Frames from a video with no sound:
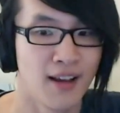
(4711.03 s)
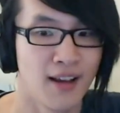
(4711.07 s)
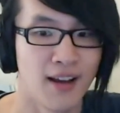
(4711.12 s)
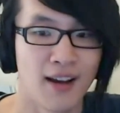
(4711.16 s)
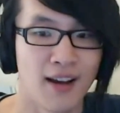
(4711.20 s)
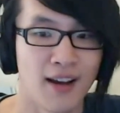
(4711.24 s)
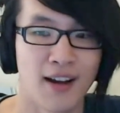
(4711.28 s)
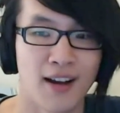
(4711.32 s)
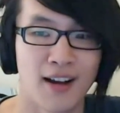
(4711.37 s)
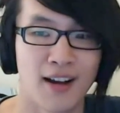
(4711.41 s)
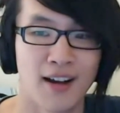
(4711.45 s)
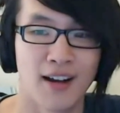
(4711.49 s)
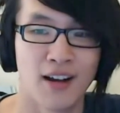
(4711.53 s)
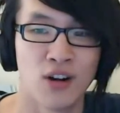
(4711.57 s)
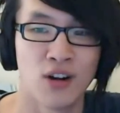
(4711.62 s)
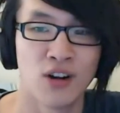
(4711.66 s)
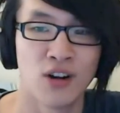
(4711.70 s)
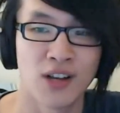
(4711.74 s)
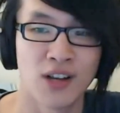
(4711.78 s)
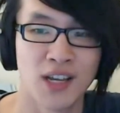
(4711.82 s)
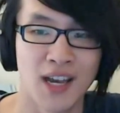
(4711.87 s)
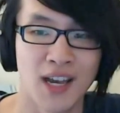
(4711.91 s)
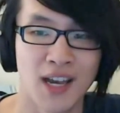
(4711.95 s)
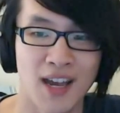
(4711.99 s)
Uh,
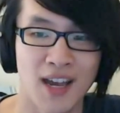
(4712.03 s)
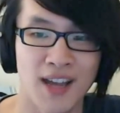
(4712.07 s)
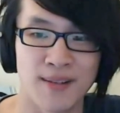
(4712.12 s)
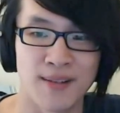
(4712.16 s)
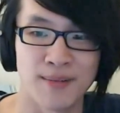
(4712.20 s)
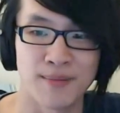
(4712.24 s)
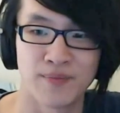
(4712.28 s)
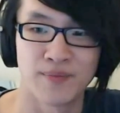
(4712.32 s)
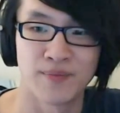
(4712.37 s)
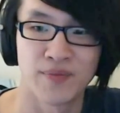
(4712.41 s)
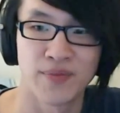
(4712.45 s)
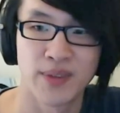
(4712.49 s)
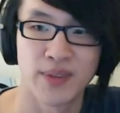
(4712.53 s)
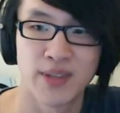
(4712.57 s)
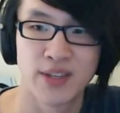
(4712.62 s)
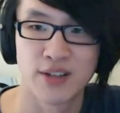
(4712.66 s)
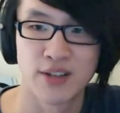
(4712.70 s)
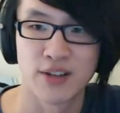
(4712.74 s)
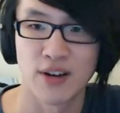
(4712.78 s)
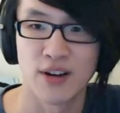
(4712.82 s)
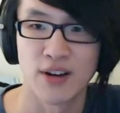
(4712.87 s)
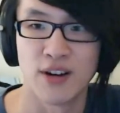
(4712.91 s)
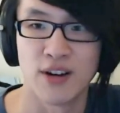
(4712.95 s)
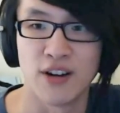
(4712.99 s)
okay,
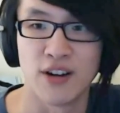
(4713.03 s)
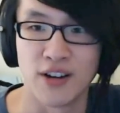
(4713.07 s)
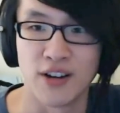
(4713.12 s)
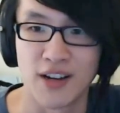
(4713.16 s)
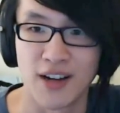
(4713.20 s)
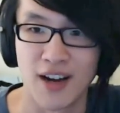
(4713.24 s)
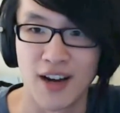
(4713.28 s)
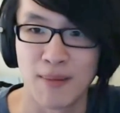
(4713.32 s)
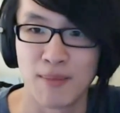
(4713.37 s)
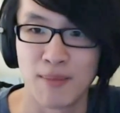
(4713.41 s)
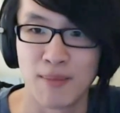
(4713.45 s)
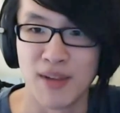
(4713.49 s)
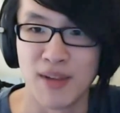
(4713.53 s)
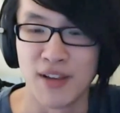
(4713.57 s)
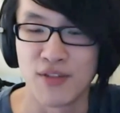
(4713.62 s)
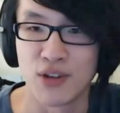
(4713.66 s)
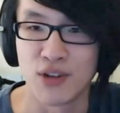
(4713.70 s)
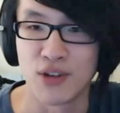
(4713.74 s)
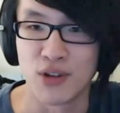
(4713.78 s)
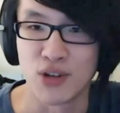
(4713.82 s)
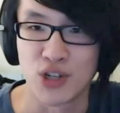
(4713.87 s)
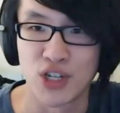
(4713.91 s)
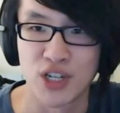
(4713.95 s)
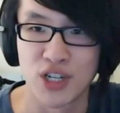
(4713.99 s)
so um, if
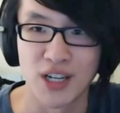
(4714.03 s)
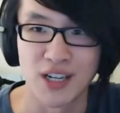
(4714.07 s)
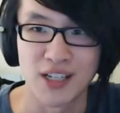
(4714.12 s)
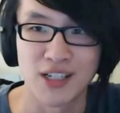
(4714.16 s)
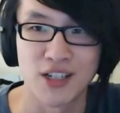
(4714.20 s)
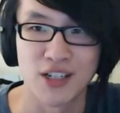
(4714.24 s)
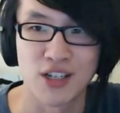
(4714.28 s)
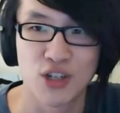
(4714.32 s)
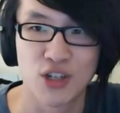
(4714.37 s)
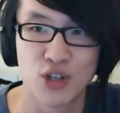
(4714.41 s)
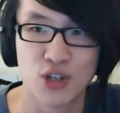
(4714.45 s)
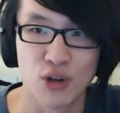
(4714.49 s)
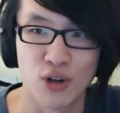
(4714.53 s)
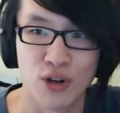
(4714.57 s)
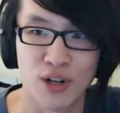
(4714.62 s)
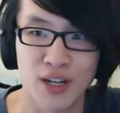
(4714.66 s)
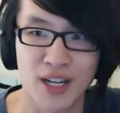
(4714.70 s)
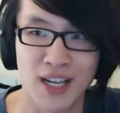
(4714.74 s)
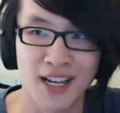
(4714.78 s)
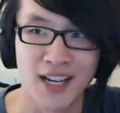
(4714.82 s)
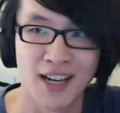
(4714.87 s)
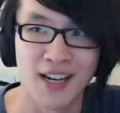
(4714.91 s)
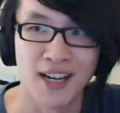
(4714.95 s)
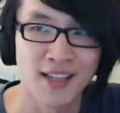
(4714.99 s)
you're just
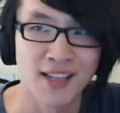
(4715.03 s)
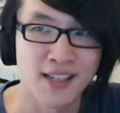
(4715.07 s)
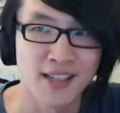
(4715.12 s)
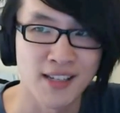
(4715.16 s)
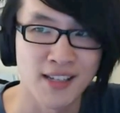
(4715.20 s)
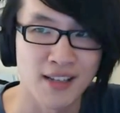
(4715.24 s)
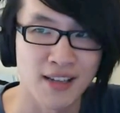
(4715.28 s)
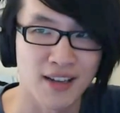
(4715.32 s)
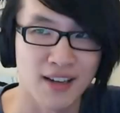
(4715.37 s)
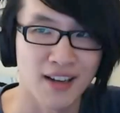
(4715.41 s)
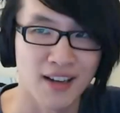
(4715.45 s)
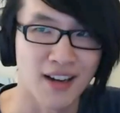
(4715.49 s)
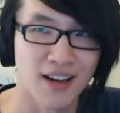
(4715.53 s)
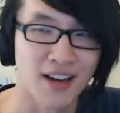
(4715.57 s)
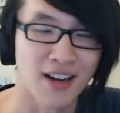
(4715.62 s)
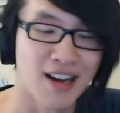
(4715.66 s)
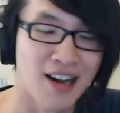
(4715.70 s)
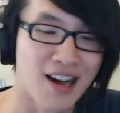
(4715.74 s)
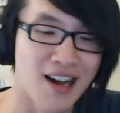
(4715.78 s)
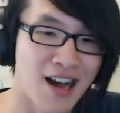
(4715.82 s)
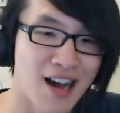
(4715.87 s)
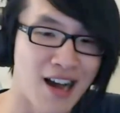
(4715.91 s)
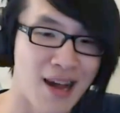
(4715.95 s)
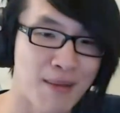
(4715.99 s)
joining us, uh,
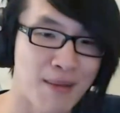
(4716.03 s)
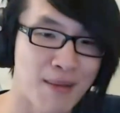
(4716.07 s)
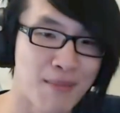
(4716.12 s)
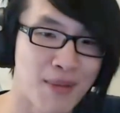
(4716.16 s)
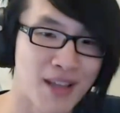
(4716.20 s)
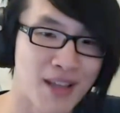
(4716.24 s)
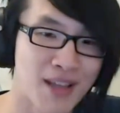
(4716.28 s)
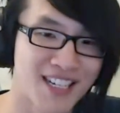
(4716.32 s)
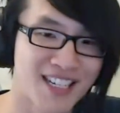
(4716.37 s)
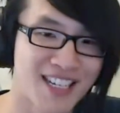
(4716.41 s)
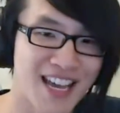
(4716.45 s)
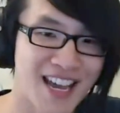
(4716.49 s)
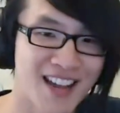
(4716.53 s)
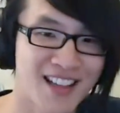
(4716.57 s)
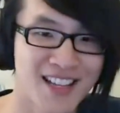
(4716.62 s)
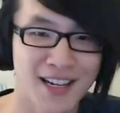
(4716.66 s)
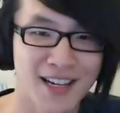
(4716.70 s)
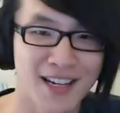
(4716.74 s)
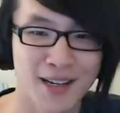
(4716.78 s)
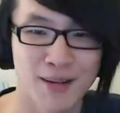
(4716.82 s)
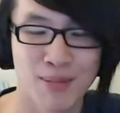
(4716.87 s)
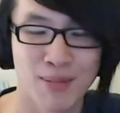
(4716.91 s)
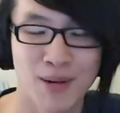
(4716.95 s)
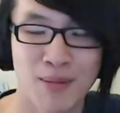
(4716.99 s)
I'm at the tail end.
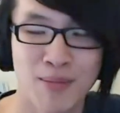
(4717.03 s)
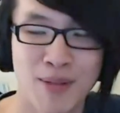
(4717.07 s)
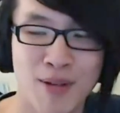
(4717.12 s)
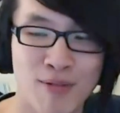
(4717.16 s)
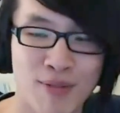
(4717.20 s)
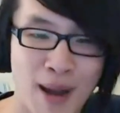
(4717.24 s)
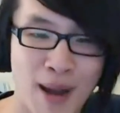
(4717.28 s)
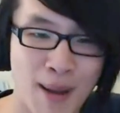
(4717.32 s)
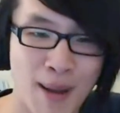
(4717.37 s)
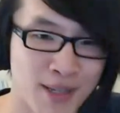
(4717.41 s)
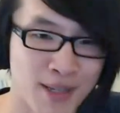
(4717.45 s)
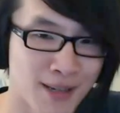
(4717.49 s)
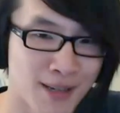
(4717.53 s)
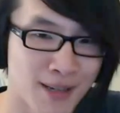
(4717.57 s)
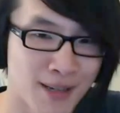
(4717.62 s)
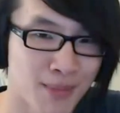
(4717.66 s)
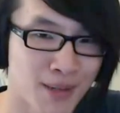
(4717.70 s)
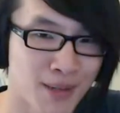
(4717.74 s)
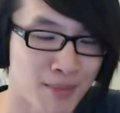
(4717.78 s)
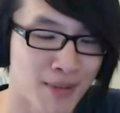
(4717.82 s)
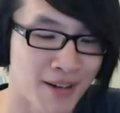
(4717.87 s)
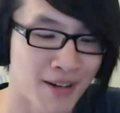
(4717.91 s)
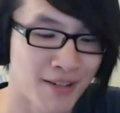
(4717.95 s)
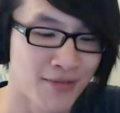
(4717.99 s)
I'm going to probably wrap this up
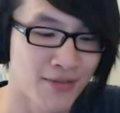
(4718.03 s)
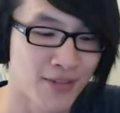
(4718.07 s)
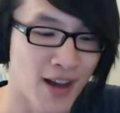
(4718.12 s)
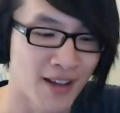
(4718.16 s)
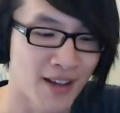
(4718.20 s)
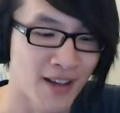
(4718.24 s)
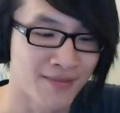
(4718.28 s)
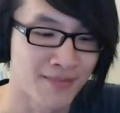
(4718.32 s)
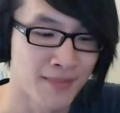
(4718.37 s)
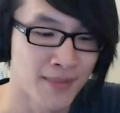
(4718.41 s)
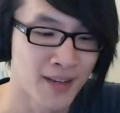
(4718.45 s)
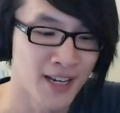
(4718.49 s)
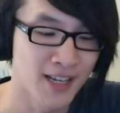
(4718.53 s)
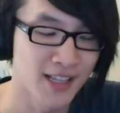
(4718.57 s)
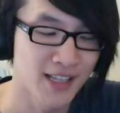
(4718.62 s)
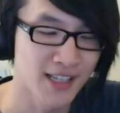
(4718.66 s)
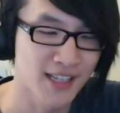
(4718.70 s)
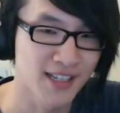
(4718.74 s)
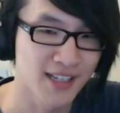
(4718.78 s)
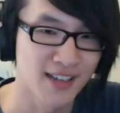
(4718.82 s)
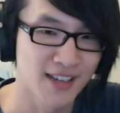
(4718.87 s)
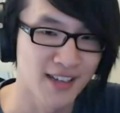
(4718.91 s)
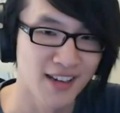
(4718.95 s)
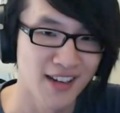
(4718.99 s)
in about five
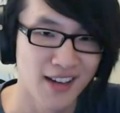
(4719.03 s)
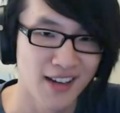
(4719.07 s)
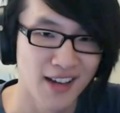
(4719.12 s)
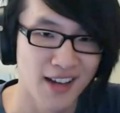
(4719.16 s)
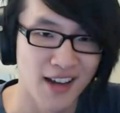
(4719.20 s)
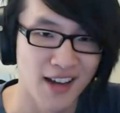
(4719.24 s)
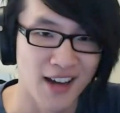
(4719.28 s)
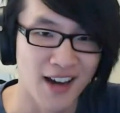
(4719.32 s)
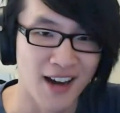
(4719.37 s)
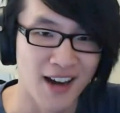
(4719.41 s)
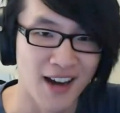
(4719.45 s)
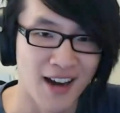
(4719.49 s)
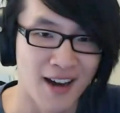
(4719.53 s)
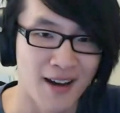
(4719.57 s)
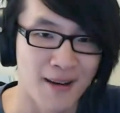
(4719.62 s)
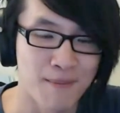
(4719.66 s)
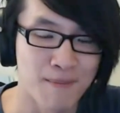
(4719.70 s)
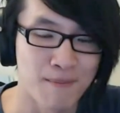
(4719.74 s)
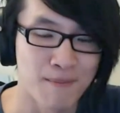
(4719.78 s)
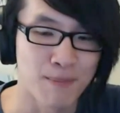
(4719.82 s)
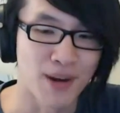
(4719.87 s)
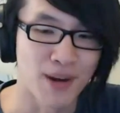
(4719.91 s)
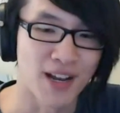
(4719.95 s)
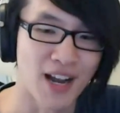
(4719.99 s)
minutes. Um,
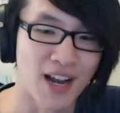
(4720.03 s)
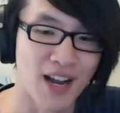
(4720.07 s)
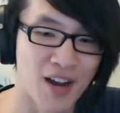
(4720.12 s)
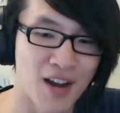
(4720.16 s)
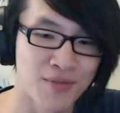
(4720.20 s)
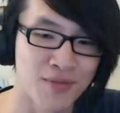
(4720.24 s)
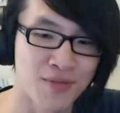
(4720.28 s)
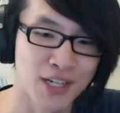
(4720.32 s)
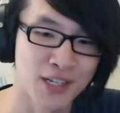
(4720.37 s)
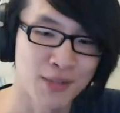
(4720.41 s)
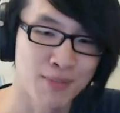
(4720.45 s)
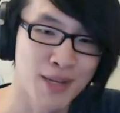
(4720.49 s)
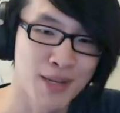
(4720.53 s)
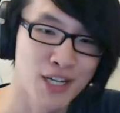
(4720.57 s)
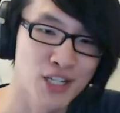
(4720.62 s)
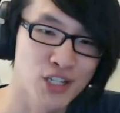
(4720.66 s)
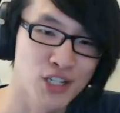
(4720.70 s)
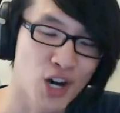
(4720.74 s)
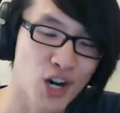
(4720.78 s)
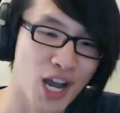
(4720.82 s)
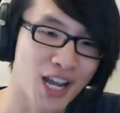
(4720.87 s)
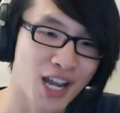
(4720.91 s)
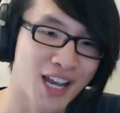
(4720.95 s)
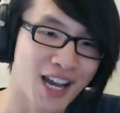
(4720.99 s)
but I've just been
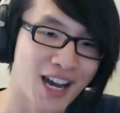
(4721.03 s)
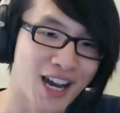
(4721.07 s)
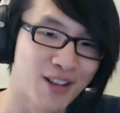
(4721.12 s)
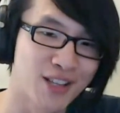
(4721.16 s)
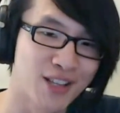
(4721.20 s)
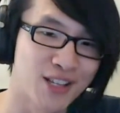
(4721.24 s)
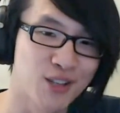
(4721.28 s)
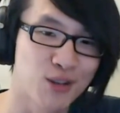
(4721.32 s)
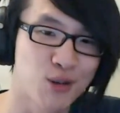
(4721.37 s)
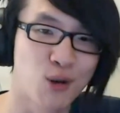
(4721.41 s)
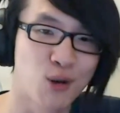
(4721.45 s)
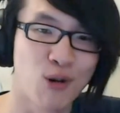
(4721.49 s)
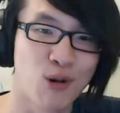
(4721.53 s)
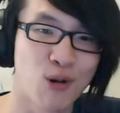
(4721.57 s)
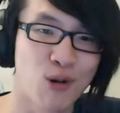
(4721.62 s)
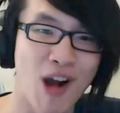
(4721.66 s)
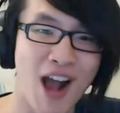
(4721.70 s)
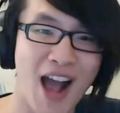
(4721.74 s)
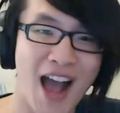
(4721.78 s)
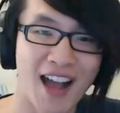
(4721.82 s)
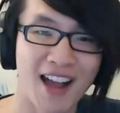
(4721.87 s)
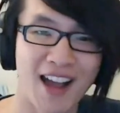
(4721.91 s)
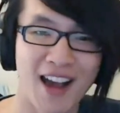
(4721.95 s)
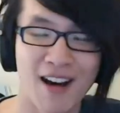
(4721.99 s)
trying out this Google
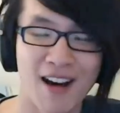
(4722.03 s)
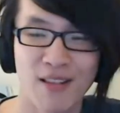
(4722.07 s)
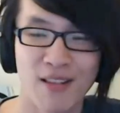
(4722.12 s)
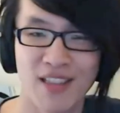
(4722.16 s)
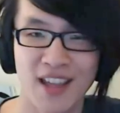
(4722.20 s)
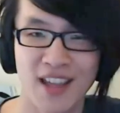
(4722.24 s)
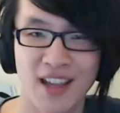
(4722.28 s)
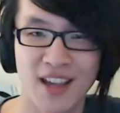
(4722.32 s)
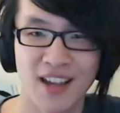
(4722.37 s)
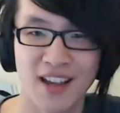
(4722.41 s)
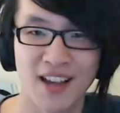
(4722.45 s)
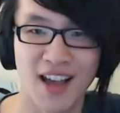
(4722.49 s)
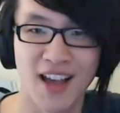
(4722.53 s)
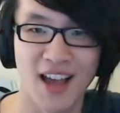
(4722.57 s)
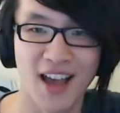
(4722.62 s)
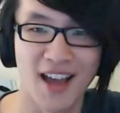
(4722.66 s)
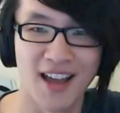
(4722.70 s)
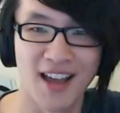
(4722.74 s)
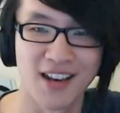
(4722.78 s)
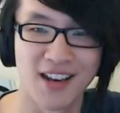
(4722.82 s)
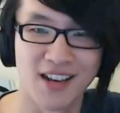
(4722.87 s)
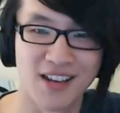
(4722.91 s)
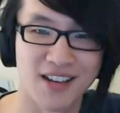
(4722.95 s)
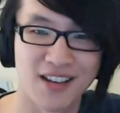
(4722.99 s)
Hangout thing,
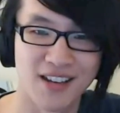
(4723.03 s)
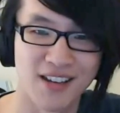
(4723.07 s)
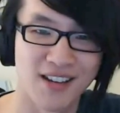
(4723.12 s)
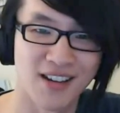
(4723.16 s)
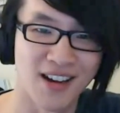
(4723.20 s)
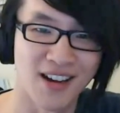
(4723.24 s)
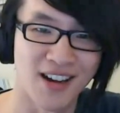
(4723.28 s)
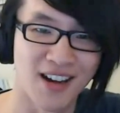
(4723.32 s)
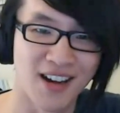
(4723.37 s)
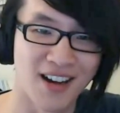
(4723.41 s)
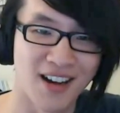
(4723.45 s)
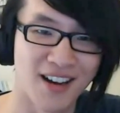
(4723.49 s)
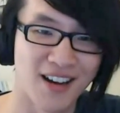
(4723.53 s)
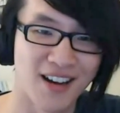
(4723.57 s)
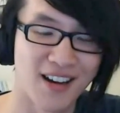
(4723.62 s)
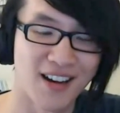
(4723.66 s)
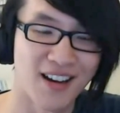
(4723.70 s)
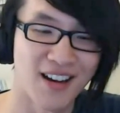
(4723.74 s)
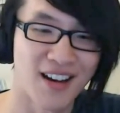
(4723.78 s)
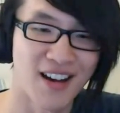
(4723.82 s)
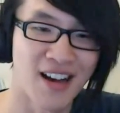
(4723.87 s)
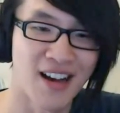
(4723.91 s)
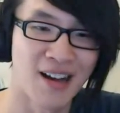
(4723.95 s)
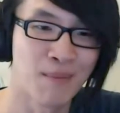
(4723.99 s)
and uh,
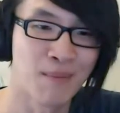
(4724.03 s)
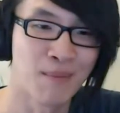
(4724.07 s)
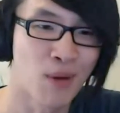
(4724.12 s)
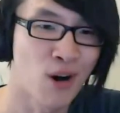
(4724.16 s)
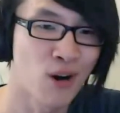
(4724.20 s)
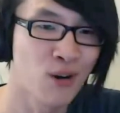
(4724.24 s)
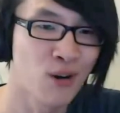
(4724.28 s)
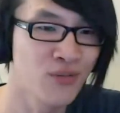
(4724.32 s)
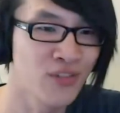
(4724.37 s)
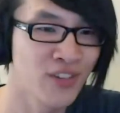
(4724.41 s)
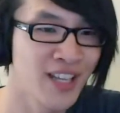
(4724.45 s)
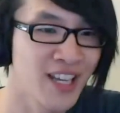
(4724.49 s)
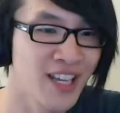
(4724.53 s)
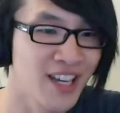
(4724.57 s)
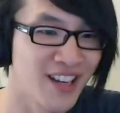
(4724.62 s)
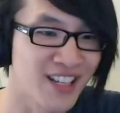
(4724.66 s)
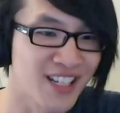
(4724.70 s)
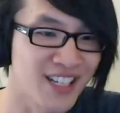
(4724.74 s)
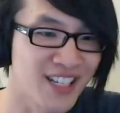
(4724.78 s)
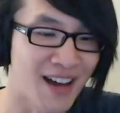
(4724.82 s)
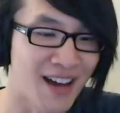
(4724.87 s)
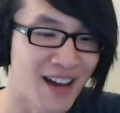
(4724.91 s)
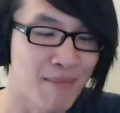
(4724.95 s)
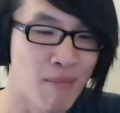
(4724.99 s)
I'm hopefully going
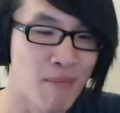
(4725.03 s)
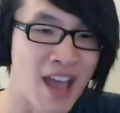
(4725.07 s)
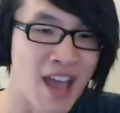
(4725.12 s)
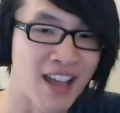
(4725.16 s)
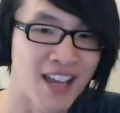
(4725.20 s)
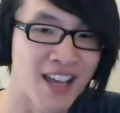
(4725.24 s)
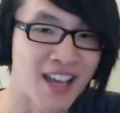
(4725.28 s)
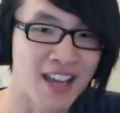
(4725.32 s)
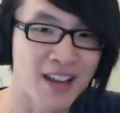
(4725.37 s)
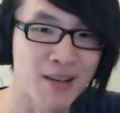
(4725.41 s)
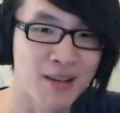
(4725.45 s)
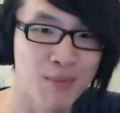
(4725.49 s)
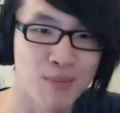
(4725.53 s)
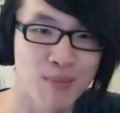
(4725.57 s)
to start making